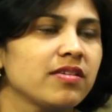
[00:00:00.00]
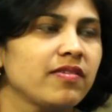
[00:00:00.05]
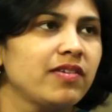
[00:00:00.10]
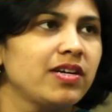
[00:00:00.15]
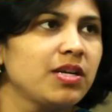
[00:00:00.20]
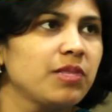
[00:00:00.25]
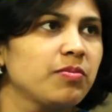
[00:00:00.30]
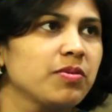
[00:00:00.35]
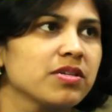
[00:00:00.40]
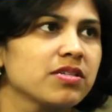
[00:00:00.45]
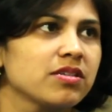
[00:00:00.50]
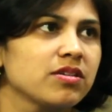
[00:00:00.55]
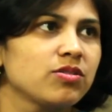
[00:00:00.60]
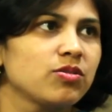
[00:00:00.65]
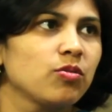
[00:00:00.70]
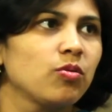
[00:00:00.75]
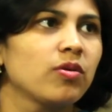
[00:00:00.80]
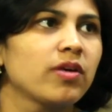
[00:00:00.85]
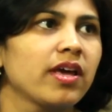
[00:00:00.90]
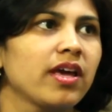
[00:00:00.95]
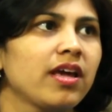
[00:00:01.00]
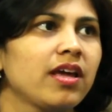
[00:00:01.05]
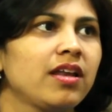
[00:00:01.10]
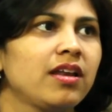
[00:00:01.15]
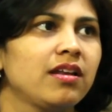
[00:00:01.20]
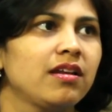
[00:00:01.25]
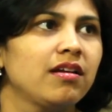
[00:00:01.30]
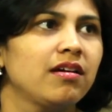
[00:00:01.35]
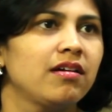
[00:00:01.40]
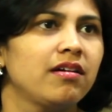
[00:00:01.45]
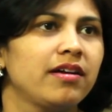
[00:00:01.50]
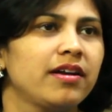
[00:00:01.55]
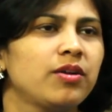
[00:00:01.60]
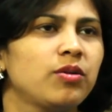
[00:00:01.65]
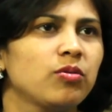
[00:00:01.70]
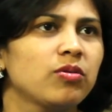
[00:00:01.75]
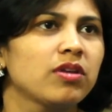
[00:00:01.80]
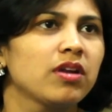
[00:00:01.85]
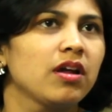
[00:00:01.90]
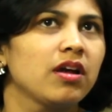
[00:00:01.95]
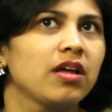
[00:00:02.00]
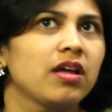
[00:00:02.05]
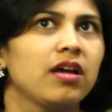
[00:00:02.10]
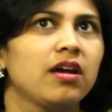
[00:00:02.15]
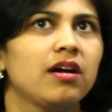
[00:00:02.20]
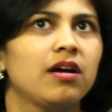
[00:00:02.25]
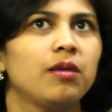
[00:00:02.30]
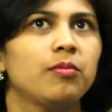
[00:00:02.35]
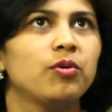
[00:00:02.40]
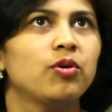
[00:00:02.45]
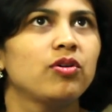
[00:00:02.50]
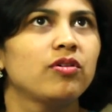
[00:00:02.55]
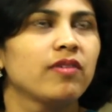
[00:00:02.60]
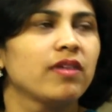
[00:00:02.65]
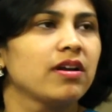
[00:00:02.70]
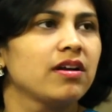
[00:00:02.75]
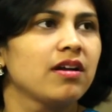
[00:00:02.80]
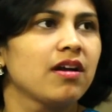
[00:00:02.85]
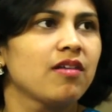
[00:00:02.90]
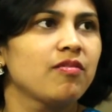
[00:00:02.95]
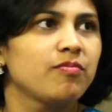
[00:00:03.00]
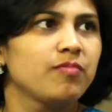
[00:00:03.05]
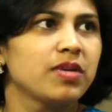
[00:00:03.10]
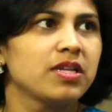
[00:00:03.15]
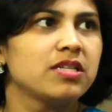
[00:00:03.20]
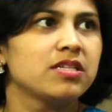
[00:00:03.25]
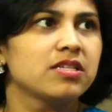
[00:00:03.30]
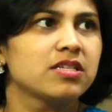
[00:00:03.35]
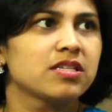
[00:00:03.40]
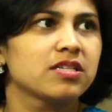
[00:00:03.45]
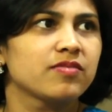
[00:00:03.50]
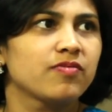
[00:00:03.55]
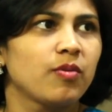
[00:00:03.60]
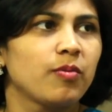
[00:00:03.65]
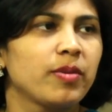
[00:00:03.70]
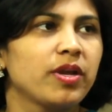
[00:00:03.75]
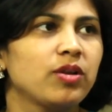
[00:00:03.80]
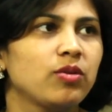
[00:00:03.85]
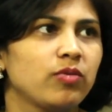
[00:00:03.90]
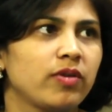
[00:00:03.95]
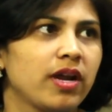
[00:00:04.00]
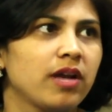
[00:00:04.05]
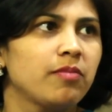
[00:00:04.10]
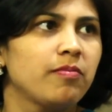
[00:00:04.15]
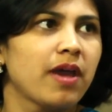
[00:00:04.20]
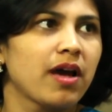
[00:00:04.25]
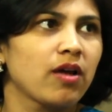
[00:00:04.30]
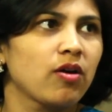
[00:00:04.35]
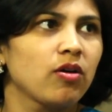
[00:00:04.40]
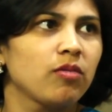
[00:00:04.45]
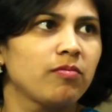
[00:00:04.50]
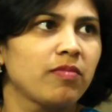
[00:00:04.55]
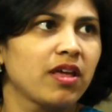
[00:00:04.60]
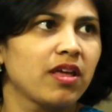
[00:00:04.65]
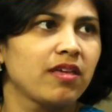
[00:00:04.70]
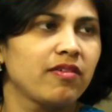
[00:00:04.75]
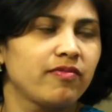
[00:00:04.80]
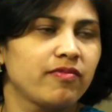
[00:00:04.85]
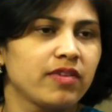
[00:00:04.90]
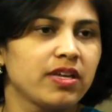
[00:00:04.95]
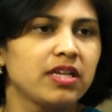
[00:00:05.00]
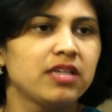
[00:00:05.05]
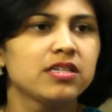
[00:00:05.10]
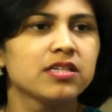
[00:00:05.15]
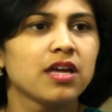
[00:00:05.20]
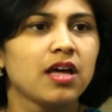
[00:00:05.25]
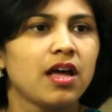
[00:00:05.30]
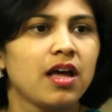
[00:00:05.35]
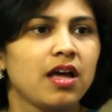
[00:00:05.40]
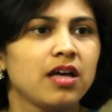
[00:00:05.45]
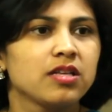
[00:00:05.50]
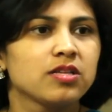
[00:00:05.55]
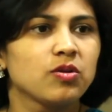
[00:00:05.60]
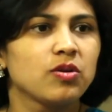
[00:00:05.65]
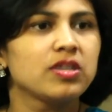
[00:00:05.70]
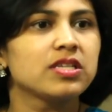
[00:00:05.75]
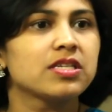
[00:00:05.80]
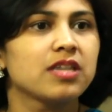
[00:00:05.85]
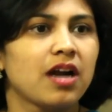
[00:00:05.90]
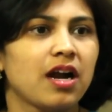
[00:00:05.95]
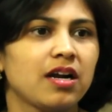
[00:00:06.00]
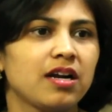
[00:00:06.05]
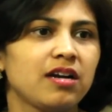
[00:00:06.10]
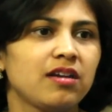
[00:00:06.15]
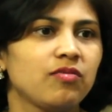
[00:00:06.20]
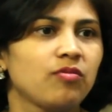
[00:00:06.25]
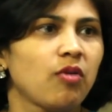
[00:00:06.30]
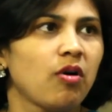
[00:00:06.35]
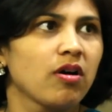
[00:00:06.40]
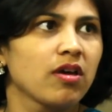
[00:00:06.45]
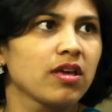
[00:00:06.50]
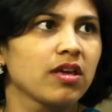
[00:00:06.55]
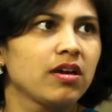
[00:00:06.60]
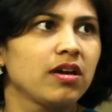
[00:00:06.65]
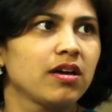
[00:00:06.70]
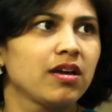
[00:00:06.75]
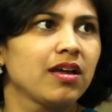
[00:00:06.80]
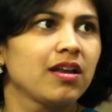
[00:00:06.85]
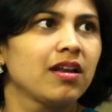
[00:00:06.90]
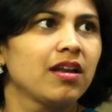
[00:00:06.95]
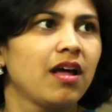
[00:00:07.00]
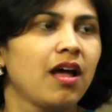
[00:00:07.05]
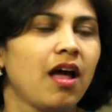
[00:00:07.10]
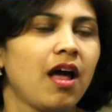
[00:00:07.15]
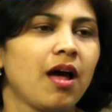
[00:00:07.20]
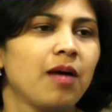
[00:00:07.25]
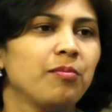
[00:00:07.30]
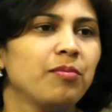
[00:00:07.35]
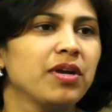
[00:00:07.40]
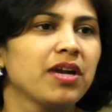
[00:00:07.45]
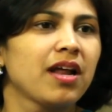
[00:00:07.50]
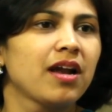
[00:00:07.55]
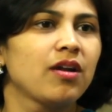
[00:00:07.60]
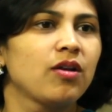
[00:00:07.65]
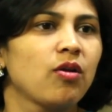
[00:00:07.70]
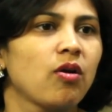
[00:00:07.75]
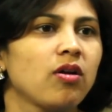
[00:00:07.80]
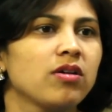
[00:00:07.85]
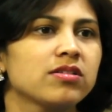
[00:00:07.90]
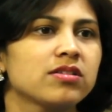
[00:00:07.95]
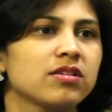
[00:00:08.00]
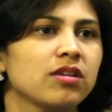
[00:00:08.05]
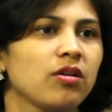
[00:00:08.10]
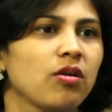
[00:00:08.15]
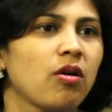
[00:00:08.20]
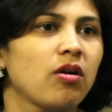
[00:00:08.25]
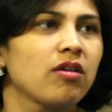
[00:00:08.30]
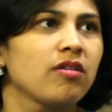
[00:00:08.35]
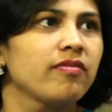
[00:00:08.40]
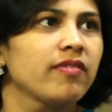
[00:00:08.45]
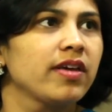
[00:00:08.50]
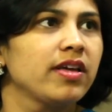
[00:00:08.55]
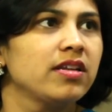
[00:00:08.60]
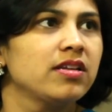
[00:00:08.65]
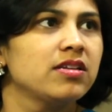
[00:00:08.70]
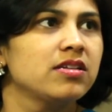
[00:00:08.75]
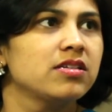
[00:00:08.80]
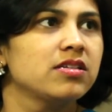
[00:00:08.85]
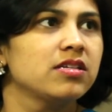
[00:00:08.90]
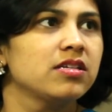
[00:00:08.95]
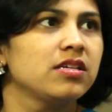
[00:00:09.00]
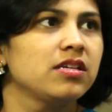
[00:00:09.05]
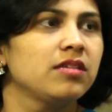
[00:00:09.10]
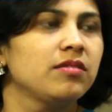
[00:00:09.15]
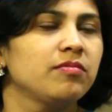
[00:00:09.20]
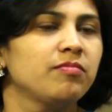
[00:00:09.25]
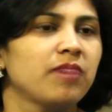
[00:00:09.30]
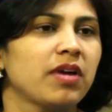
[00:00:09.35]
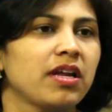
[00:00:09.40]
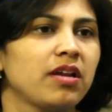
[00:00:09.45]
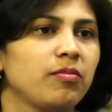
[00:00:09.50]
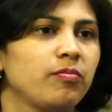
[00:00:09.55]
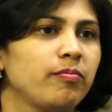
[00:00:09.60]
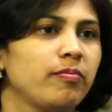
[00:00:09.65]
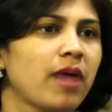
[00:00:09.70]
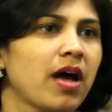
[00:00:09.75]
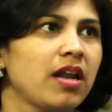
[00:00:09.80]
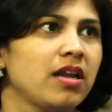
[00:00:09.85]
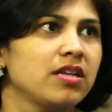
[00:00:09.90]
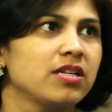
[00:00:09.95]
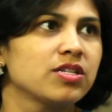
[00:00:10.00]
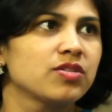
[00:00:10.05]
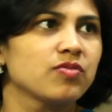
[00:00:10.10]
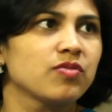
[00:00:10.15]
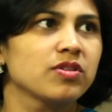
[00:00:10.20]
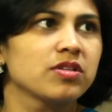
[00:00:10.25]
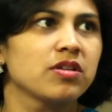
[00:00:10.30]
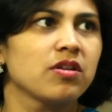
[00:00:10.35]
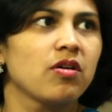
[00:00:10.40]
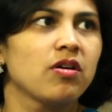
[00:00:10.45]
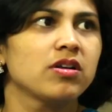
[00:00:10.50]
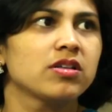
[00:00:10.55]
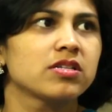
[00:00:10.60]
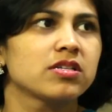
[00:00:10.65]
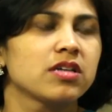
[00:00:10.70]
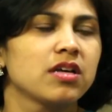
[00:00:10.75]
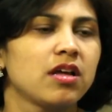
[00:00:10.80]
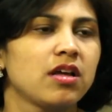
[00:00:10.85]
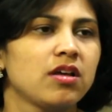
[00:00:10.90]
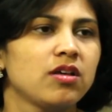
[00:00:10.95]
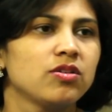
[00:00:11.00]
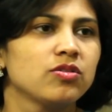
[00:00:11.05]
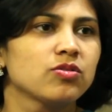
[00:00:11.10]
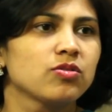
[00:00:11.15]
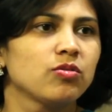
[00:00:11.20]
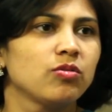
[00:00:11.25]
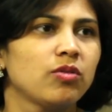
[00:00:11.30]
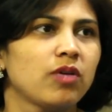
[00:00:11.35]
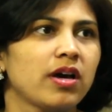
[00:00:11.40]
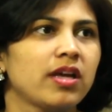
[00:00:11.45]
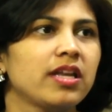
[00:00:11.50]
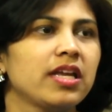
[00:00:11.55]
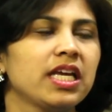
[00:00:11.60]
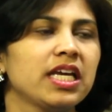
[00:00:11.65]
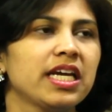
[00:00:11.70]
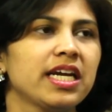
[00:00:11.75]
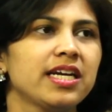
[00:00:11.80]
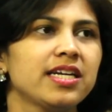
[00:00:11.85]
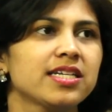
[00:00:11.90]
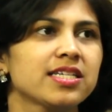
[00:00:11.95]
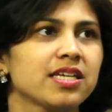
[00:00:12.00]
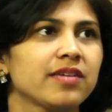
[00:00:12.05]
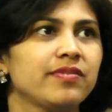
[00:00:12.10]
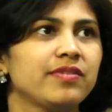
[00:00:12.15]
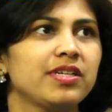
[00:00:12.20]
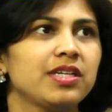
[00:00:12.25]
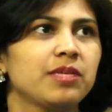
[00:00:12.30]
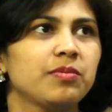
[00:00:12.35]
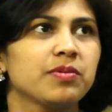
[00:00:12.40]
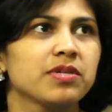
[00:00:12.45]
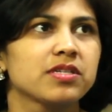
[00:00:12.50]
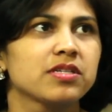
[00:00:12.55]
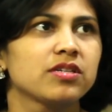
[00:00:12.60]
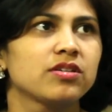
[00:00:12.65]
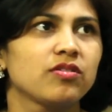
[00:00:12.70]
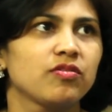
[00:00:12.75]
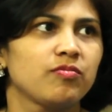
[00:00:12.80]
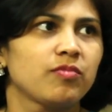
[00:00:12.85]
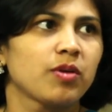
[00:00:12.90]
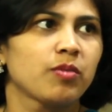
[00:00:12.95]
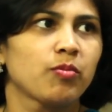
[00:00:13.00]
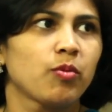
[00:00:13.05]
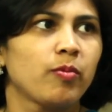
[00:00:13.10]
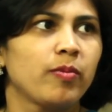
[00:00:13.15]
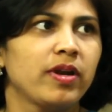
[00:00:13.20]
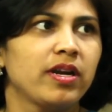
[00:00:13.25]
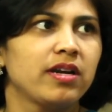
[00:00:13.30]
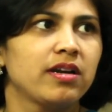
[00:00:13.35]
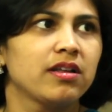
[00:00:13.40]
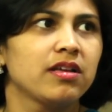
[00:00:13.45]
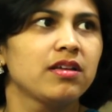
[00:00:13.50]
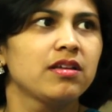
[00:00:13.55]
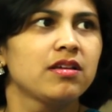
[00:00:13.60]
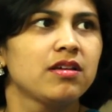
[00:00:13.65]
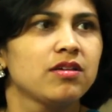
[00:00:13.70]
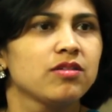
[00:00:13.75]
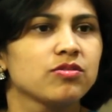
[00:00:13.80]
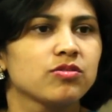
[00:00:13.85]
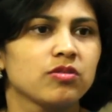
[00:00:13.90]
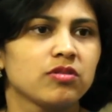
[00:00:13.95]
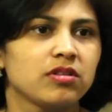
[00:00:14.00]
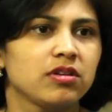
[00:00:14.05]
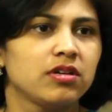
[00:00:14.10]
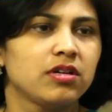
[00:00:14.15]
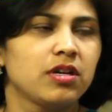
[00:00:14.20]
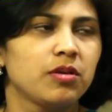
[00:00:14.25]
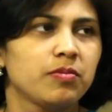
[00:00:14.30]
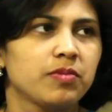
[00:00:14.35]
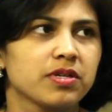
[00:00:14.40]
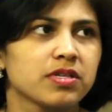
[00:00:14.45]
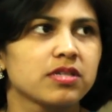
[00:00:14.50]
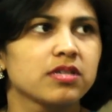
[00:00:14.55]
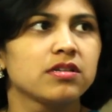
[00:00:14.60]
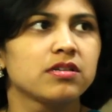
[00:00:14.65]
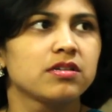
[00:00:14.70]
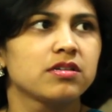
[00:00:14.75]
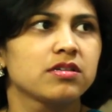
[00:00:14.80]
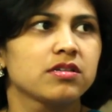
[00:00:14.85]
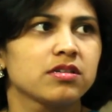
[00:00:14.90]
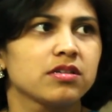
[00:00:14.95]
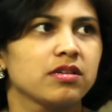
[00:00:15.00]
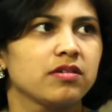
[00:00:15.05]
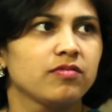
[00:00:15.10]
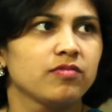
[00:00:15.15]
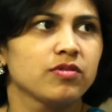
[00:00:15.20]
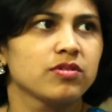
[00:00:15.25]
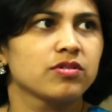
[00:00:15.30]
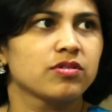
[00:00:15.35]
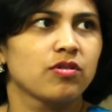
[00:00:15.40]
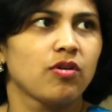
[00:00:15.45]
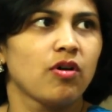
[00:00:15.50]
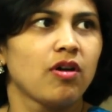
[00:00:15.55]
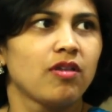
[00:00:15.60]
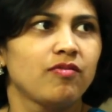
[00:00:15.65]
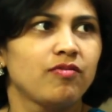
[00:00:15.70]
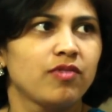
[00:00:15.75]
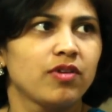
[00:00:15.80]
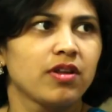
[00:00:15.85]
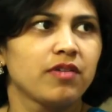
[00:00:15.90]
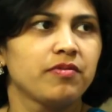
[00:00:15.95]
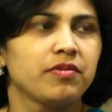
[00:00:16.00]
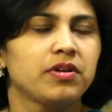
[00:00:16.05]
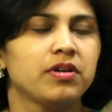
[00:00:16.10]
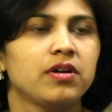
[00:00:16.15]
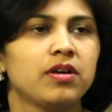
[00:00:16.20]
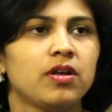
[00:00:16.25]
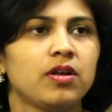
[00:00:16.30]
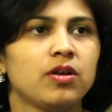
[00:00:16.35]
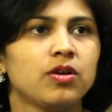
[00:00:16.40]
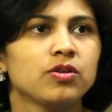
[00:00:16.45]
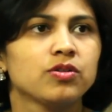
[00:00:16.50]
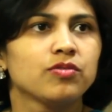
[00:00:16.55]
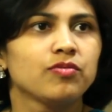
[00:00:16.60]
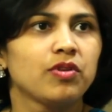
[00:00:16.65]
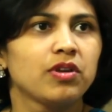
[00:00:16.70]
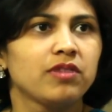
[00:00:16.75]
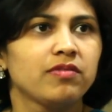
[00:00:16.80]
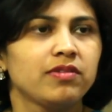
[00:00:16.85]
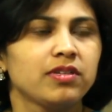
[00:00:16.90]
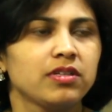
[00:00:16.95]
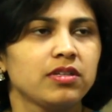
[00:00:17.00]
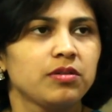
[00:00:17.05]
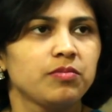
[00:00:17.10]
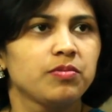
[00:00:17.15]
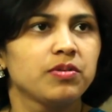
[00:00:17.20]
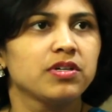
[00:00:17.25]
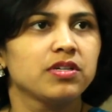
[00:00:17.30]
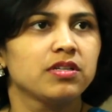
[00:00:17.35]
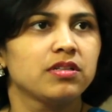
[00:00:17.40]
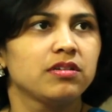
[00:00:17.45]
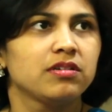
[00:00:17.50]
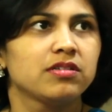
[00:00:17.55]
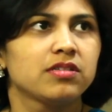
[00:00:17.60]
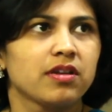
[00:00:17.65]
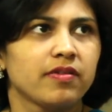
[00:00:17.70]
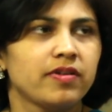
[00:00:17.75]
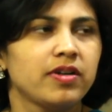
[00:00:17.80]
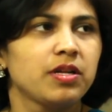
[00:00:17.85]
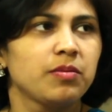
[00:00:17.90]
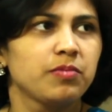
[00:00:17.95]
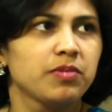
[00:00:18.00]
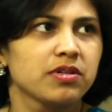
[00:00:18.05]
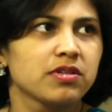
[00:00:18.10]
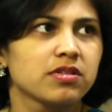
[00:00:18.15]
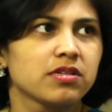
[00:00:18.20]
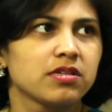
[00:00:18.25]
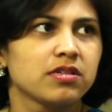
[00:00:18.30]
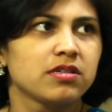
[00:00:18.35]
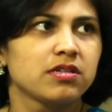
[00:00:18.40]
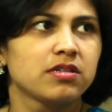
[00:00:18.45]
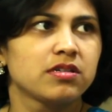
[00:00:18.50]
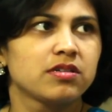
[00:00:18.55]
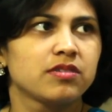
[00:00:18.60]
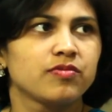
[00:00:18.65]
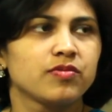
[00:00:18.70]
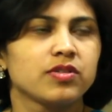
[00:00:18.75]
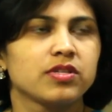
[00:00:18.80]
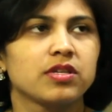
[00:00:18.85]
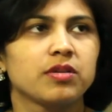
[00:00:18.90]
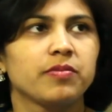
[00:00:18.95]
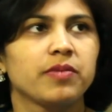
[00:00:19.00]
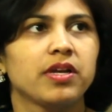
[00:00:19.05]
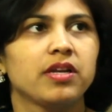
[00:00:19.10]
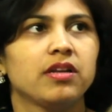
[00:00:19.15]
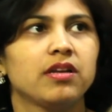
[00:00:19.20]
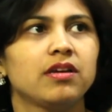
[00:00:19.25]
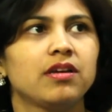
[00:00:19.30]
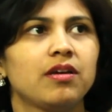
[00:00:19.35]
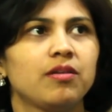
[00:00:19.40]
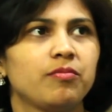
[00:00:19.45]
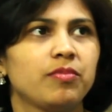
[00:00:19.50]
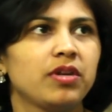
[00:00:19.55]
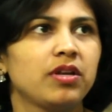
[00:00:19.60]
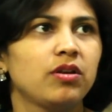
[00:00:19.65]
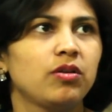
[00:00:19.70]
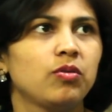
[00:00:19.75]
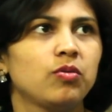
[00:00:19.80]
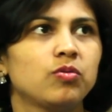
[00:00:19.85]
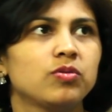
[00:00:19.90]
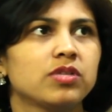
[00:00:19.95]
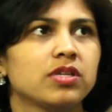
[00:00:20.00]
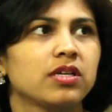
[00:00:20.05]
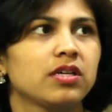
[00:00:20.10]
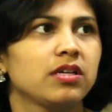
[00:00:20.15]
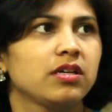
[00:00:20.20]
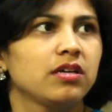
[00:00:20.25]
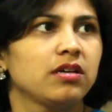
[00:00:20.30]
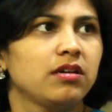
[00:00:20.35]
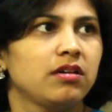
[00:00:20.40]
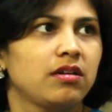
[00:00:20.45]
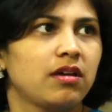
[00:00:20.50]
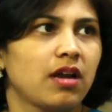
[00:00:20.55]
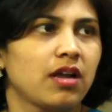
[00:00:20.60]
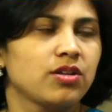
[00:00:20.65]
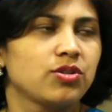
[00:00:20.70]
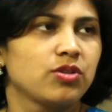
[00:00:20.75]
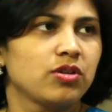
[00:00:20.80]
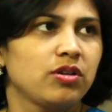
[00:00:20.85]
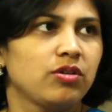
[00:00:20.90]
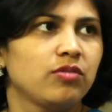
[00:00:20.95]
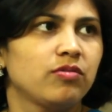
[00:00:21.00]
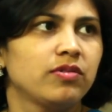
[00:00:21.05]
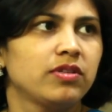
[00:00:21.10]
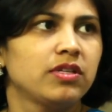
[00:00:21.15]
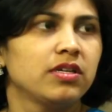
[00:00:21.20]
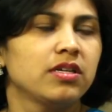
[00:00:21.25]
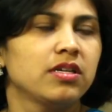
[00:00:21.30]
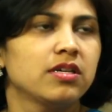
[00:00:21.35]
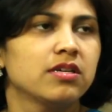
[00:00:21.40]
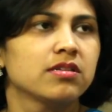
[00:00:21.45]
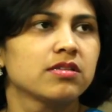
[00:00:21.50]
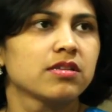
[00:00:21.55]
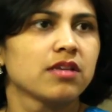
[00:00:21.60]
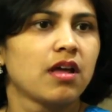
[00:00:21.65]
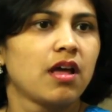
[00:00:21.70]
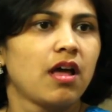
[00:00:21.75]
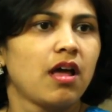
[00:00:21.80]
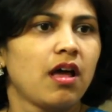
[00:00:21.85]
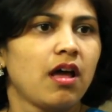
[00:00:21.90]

70% okay. It took like about 1.5 months for me to get back on my feet. So I started walking again, but I had lost a lot of energy, my balance was lost. So I regained 70% of my mobility, so 30% was gone forever. So whatever that 70% was remaining, I've been losing gradually over the years